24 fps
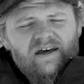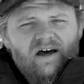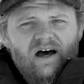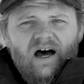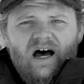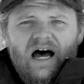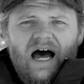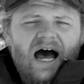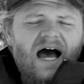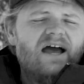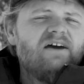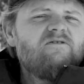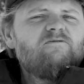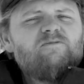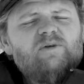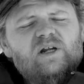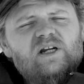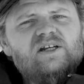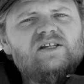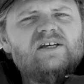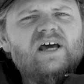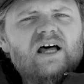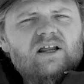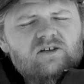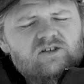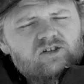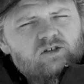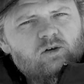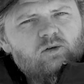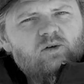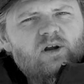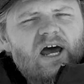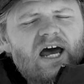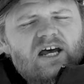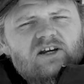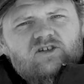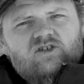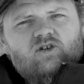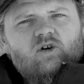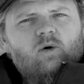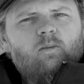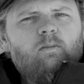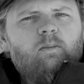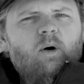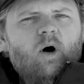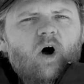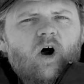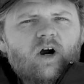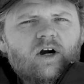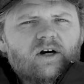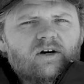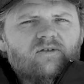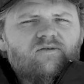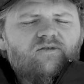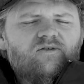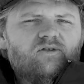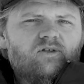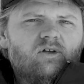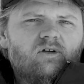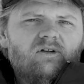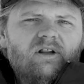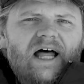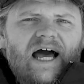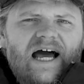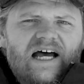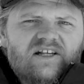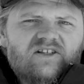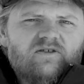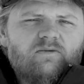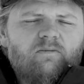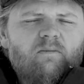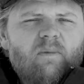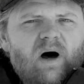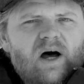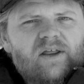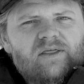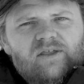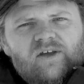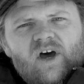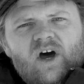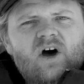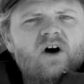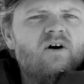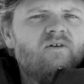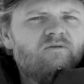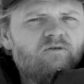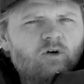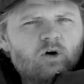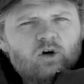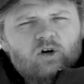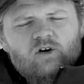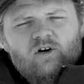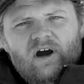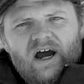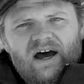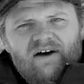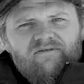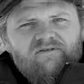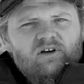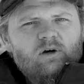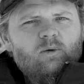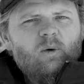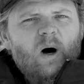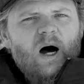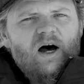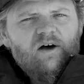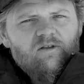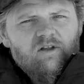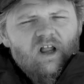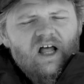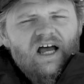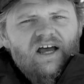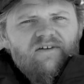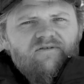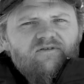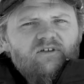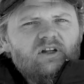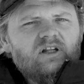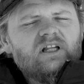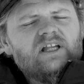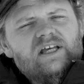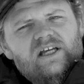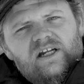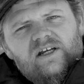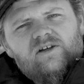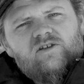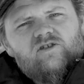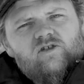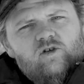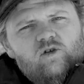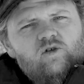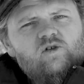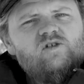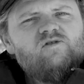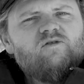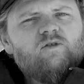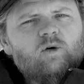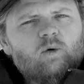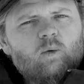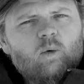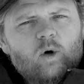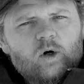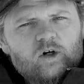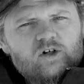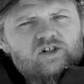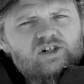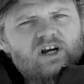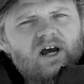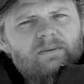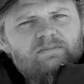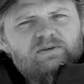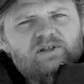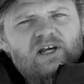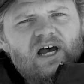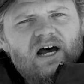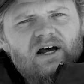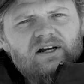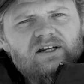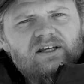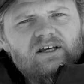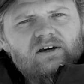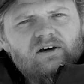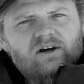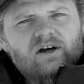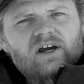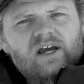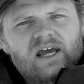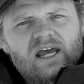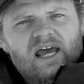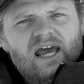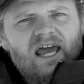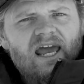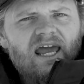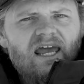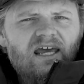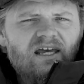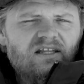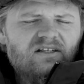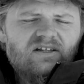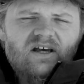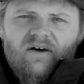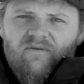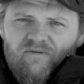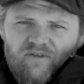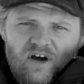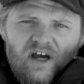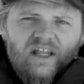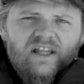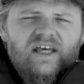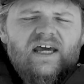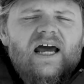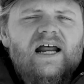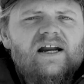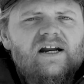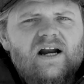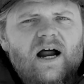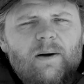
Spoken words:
I've been in Yellowstone National Park for the last month photographing wildlife and leading 2 different workshops out here. And I'm finally got an